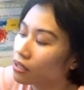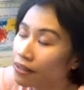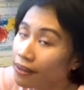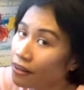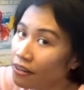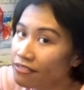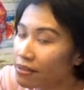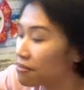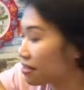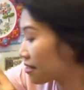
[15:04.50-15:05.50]
They learn
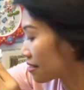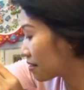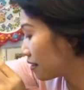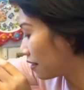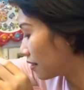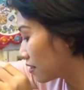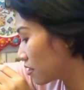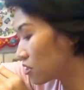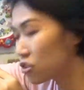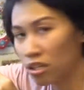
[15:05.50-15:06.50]
from this.
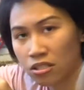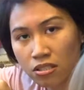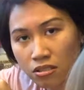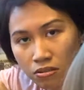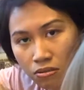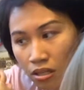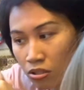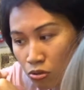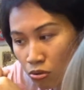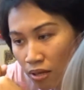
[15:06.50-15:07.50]
Just it
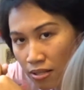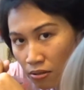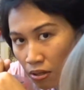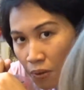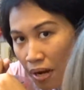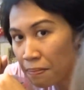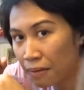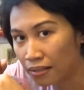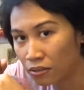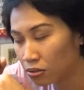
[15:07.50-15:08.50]
took us only 1
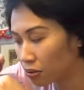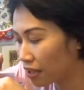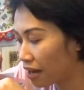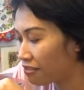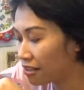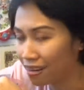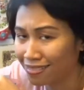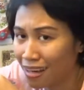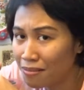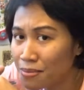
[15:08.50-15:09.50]
month to do it every
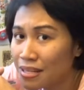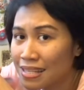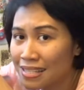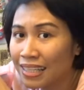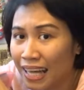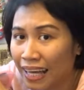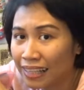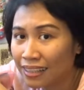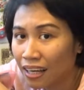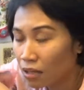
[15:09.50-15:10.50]
night, 10 minutes a night
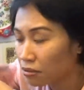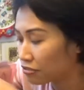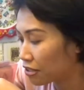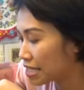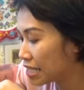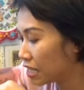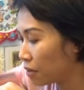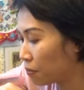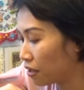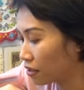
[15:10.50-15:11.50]
before
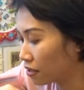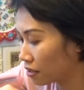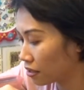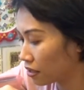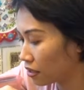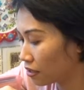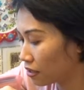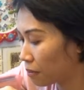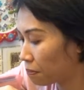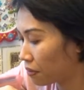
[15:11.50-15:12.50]
sleeping.
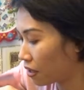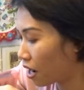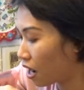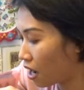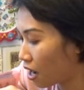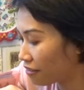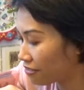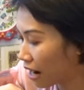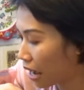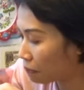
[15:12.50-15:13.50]

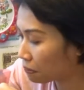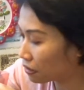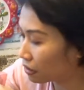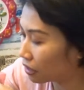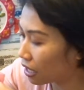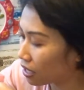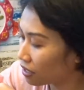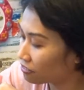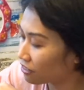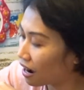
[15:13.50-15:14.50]
For apple,
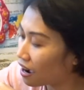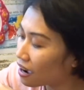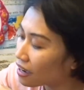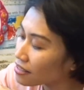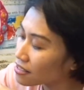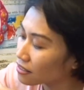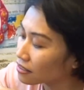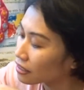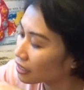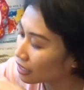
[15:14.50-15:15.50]
for hand, so
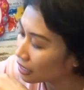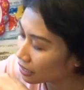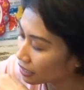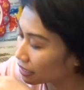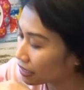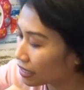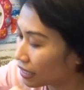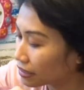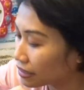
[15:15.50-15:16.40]
like that.